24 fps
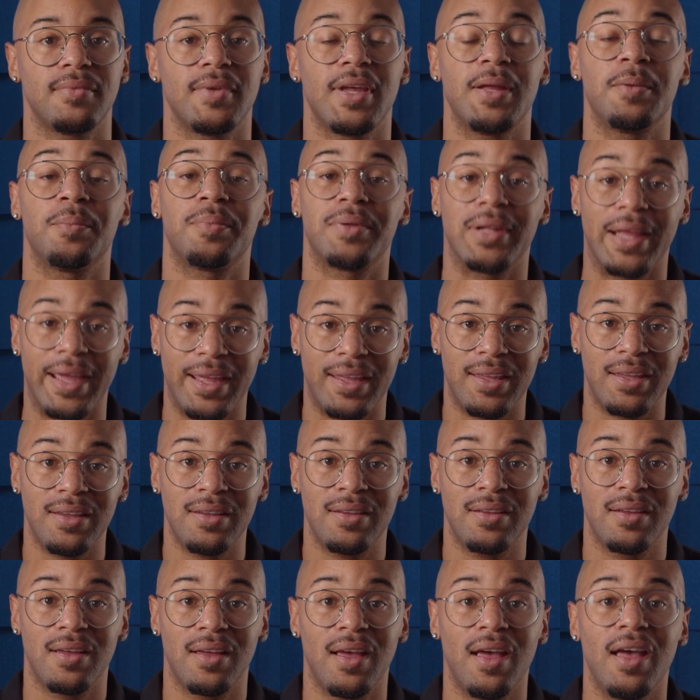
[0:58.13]
In Plaky,
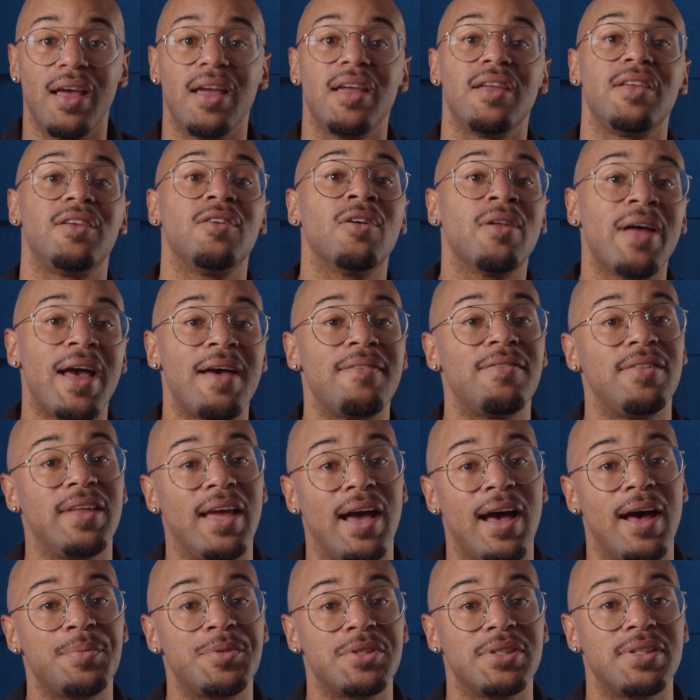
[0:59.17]
you'll have the
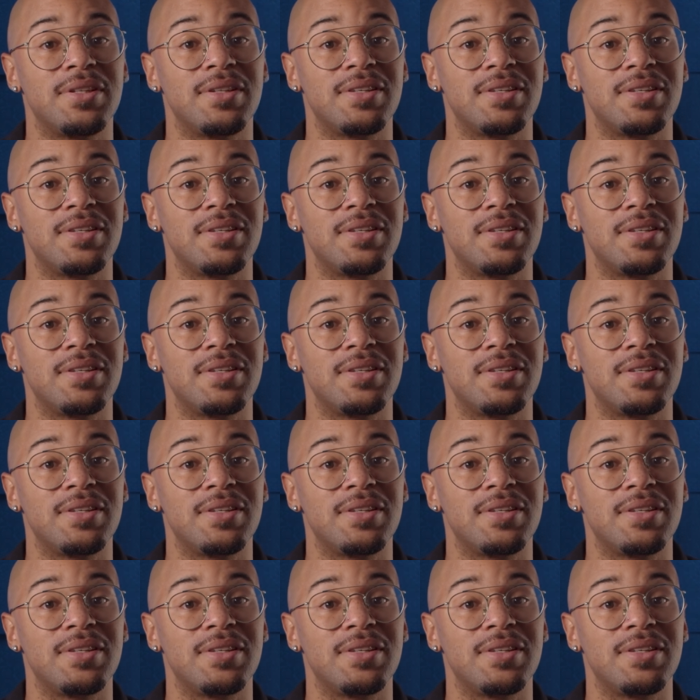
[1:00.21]
option